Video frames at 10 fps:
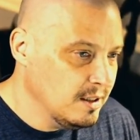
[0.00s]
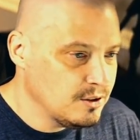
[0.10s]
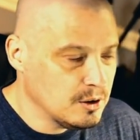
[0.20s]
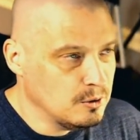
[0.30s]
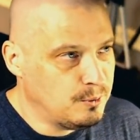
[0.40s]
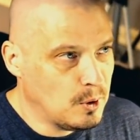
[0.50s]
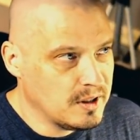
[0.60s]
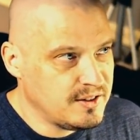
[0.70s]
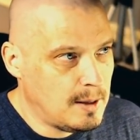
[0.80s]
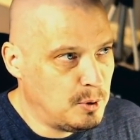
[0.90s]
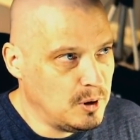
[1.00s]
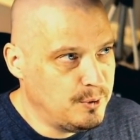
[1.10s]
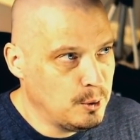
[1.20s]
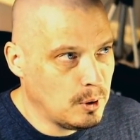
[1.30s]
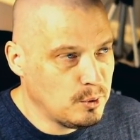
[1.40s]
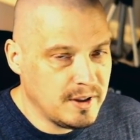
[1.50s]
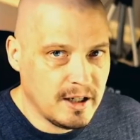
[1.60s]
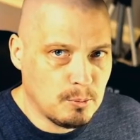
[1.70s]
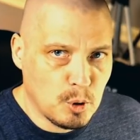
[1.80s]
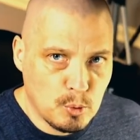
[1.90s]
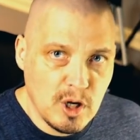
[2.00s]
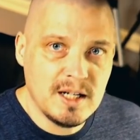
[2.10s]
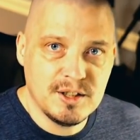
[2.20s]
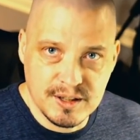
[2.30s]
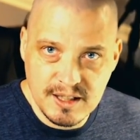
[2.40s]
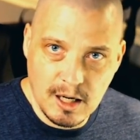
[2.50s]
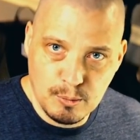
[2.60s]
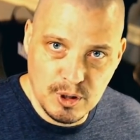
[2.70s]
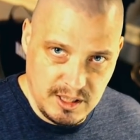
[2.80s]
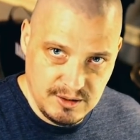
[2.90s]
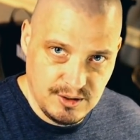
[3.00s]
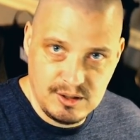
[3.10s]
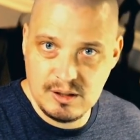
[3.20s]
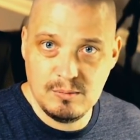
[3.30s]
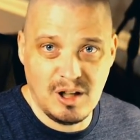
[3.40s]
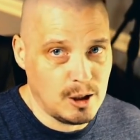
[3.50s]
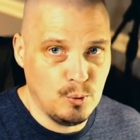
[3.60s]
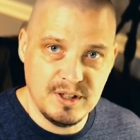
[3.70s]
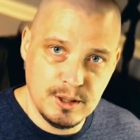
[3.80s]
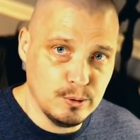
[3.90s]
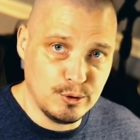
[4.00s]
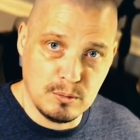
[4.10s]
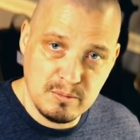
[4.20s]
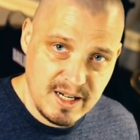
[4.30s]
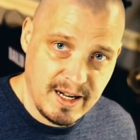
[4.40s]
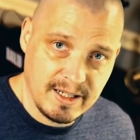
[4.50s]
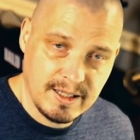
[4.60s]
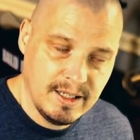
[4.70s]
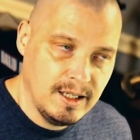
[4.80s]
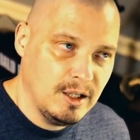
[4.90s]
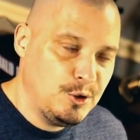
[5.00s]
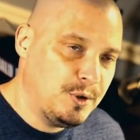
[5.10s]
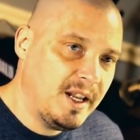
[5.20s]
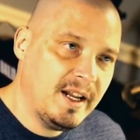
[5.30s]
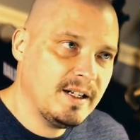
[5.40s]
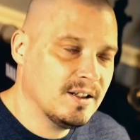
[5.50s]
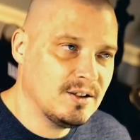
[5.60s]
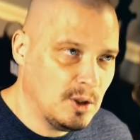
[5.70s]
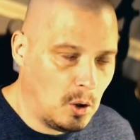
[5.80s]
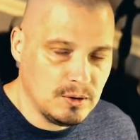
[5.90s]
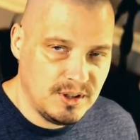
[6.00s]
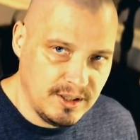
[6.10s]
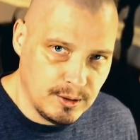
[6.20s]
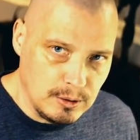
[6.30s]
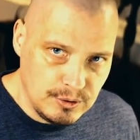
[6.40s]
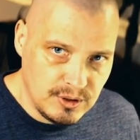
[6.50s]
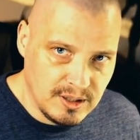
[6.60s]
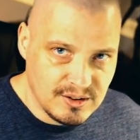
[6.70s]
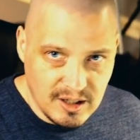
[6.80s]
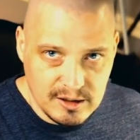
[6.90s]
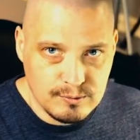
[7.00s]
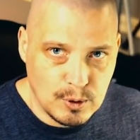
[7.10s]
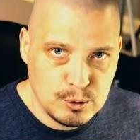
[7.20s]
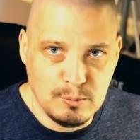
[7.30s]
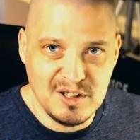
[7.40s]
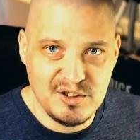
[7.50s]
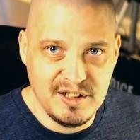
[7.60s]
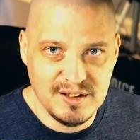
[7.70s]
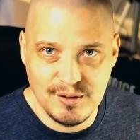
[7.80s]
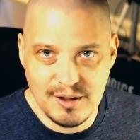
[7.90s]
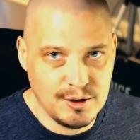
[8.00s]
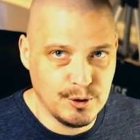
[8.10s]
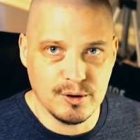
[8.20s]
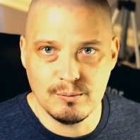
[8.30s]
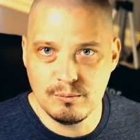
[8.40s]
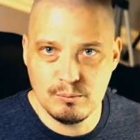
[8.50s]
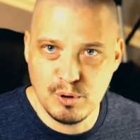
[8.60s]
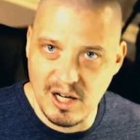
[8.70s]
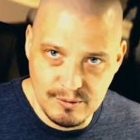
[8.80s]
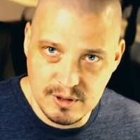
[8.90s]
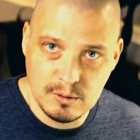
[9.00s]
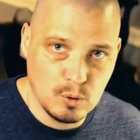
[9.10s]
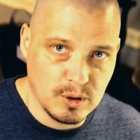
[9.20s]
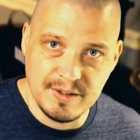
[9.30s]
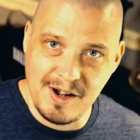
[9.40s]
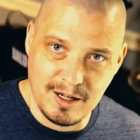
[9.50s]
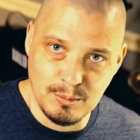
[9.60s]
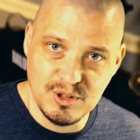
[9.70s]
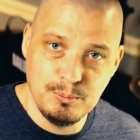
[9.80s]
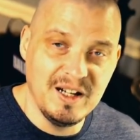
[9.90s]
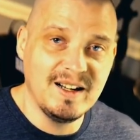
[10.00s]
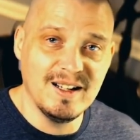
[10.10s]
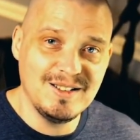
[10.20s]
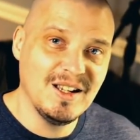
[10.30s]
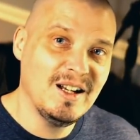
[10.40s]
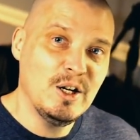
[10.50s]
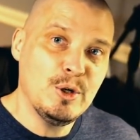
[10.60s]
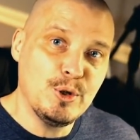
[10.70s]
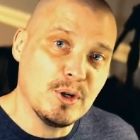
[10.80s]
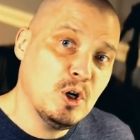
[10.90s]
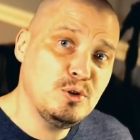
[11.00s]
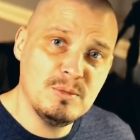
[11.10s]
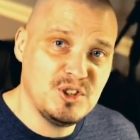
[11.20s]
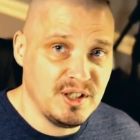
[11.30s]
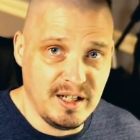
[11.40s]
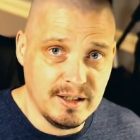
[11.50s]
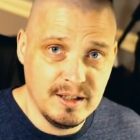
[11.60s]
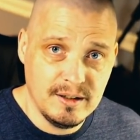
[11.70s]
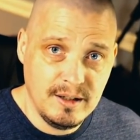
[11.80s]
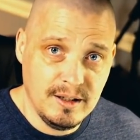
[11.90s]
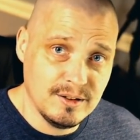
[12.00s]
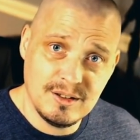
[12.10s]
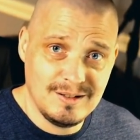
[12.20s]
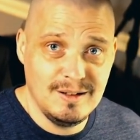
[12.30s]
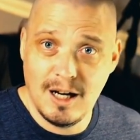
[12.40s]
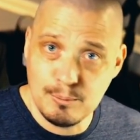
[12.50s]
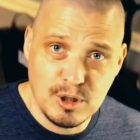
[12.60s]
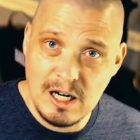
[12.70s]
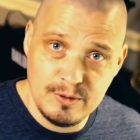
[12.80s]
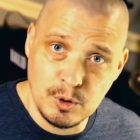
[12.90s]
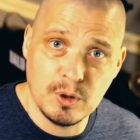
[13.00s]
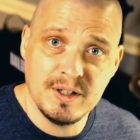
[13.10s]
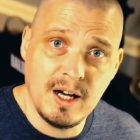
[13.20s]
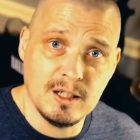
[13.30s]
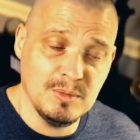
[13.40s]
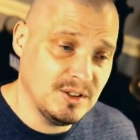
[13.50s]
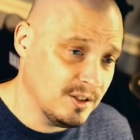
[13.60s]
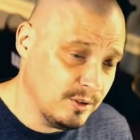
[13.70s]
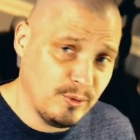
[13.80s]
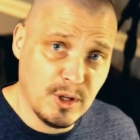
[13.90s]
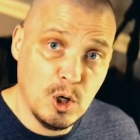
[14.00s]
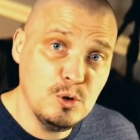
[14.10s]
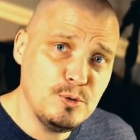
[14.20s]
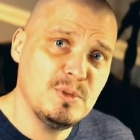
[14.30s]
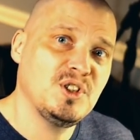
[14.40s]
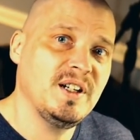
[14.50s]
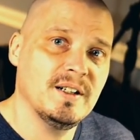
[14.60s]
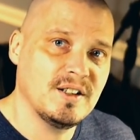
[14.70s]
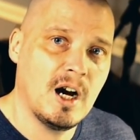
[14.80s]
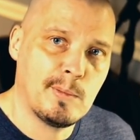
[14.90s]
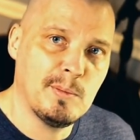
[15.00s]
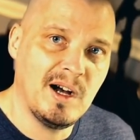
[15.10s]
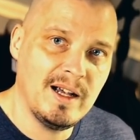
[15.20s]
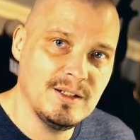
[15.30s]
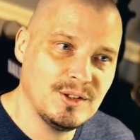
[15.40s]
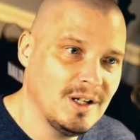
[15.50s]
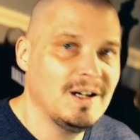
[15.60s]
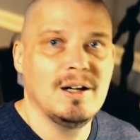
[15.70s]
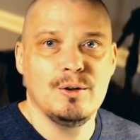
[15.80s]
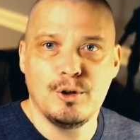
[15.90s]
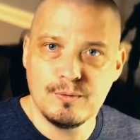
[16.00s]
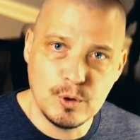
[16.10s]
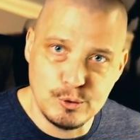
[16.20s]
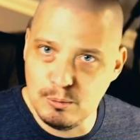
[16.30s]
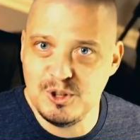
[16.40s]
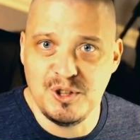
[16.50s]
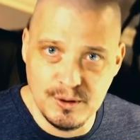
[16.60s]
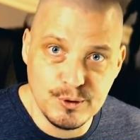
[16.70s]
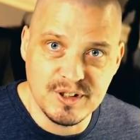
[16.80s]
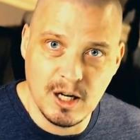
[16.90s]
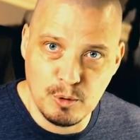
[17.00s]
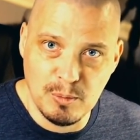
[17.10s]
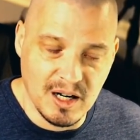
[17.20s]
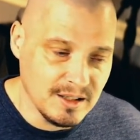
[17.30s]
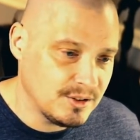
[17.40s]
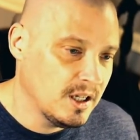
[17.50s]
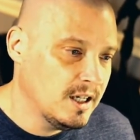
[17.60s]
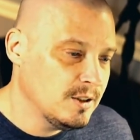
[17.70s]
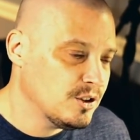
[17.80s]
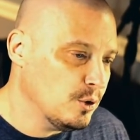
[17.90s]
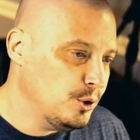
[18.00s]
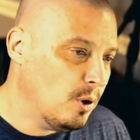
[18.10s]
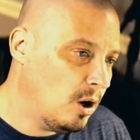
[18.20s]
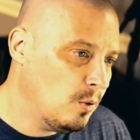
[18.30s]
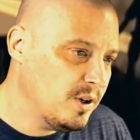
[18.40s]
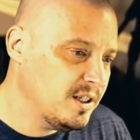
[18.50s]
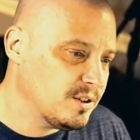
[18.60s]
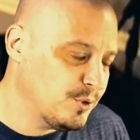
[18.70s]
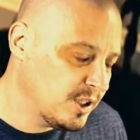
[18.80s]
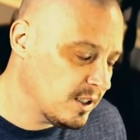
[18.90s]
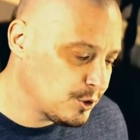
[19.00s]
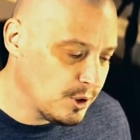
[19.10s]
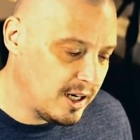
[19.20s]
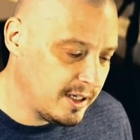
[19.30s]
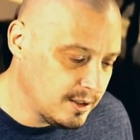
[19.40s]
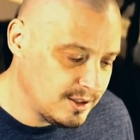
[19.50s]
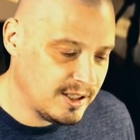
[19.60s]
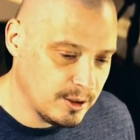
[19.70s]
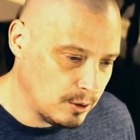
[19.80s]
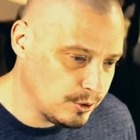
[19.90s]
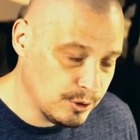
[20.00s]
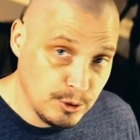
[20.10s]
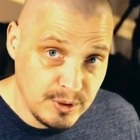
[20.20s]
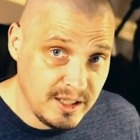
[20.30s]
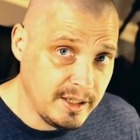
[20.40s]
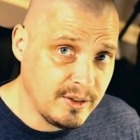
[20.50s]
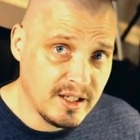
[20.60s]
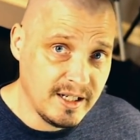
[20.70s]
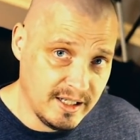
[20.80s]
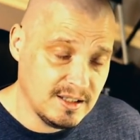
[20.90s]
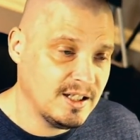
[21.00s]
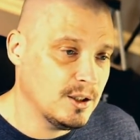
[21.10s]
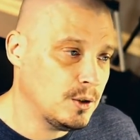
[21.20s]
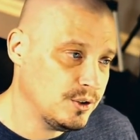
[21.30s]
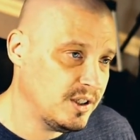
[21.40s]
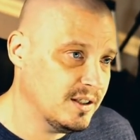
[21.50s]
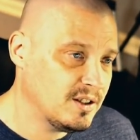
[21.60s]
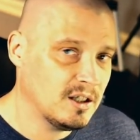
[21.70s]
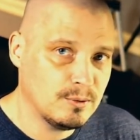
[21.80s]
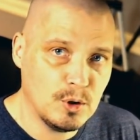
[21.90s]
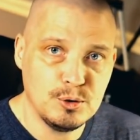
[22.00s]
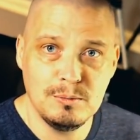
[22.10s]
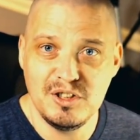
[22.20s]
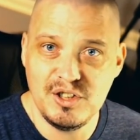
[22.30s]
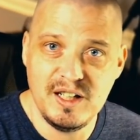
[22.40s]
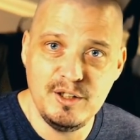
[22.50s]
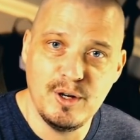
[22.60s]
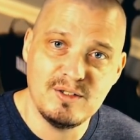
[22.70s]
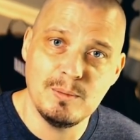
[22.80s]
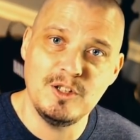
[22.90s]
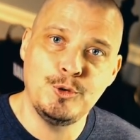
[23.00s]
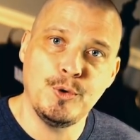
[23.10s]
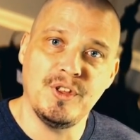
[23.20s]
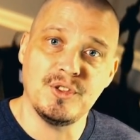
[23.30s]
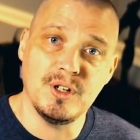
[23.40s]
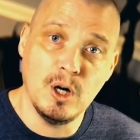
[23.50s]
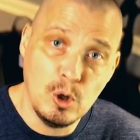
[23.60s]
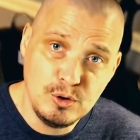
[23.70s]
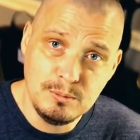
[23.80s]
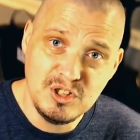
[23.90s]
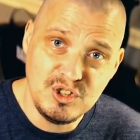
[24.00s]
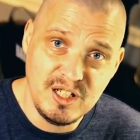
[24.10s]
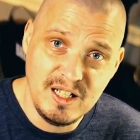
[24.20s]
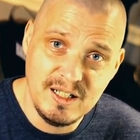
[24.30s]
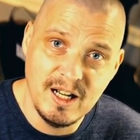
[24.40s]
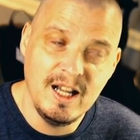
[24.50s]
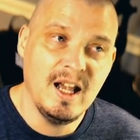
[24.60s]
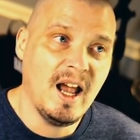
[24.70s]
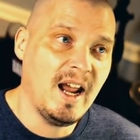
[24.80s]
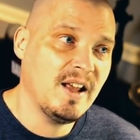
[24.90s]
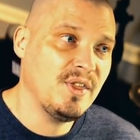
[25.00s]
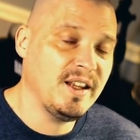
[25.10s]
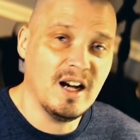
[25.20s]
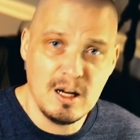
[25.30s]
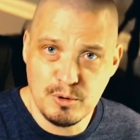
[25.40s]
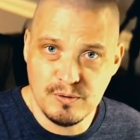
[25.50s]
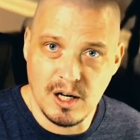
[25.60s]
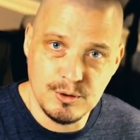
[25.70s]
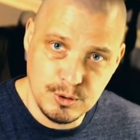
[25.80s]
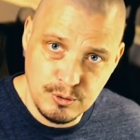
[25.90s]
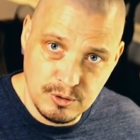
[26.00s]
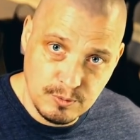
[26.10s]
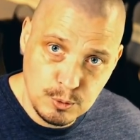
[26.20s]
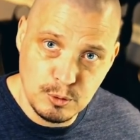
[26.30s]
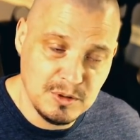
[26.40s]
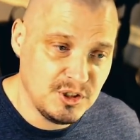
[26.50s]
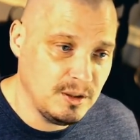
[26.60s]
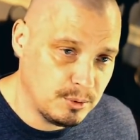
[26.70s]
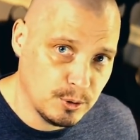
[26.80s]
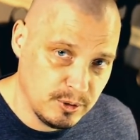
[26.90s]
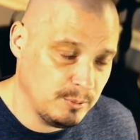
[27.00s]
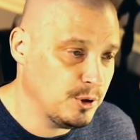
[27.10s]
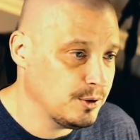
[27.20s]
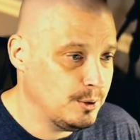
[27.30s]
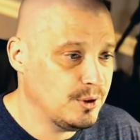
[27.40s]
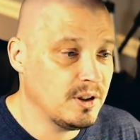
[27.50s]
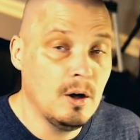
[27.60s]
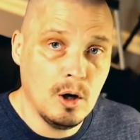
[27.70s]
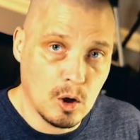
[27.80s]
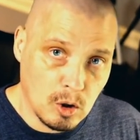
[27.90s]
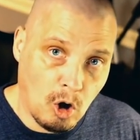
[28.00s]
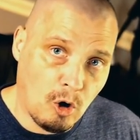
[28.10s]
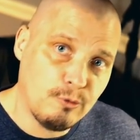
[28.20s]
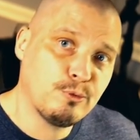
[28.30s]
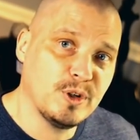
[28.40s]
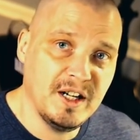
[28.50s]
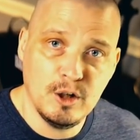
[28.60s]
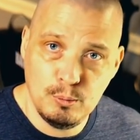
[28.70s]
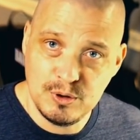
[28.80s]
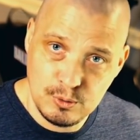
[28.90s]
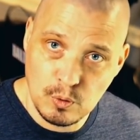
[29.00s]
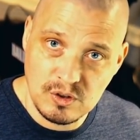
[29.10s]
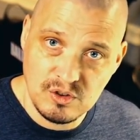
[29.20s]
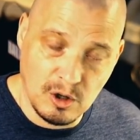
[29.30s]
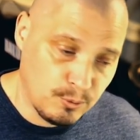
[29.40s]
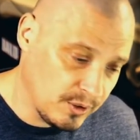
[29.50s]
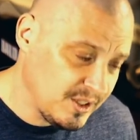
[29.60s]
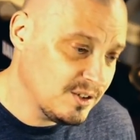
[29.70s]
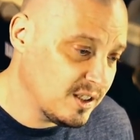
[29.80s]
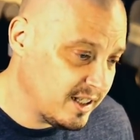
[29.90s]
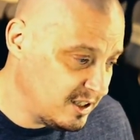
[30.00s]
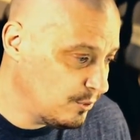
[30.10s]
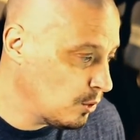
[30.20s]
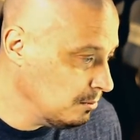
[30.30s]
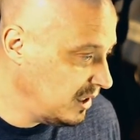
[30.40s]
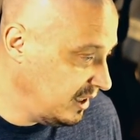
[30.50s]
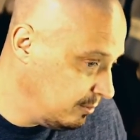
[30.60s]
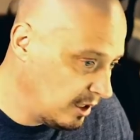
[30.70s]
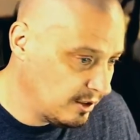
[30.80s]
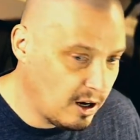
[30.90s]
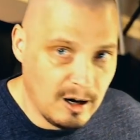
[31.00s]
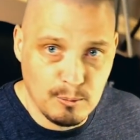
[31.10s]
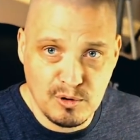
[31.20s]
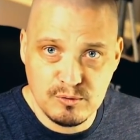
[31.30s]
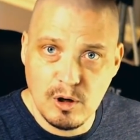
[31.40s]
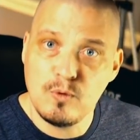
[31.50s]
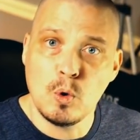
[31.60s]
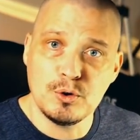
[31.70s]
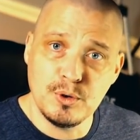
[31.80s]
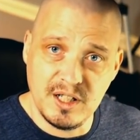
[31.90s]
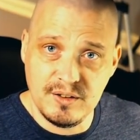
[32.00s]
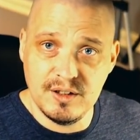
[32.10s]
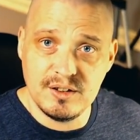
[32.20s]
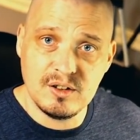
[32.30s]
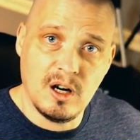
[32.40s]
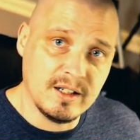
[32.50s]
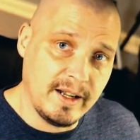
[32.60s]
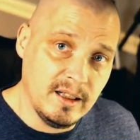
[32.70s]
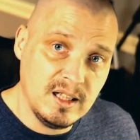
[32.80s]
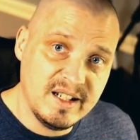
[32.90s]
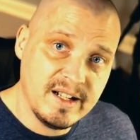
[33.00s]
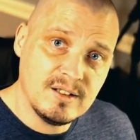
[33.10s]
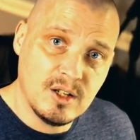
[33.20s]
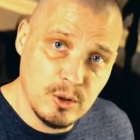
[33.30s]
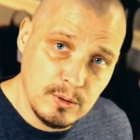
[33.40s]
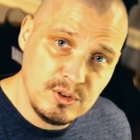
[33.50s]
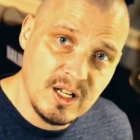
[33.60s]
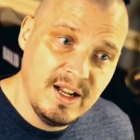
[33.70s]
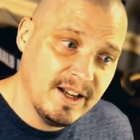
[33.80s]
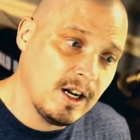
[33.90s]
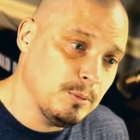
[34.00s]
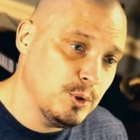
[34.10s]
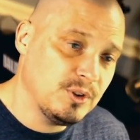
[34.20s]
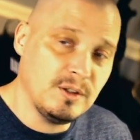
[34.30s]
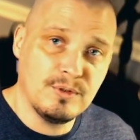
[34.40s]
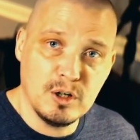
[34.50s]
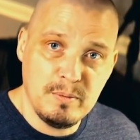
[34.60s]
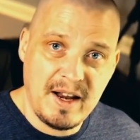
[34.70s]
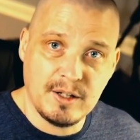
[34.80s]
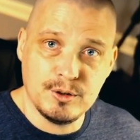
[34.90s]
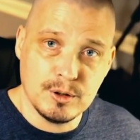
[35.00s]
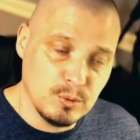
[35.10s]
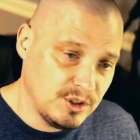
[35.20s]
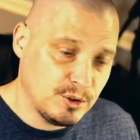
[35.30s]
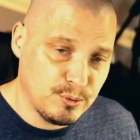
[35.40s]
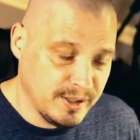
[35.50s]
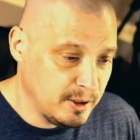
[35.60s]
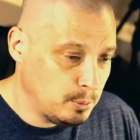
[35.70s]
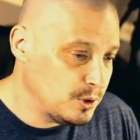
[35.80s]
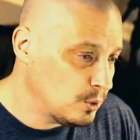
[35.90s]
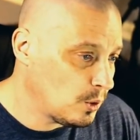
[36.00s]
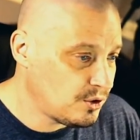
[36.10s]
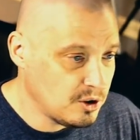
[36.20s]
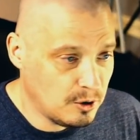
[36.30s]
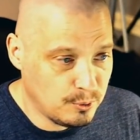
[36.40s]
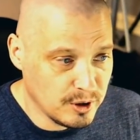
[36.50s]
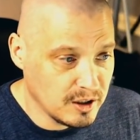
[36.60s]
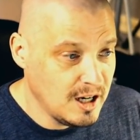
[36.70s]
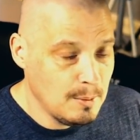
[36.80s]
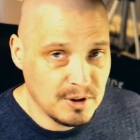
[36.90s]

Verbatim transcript: So, for example, if you were running a proprietary operating system like Windows or Mac, you can't install Tails inside a virtual machine and think you're private or anonymous because your host machine is not private or anonymous. And if the host machine is compromised, your virtual machines are compromised. So you always, if you're going to try Tails or do anything in Tails inside a virtual machine, you have to make sure that the host machine and the hypervisor, the virtual machine program you're using, are all free and open source software. And that's the case for me. I'm, of course, running this on a Linux host, and I'm using Virt Manager, which is free and open source software.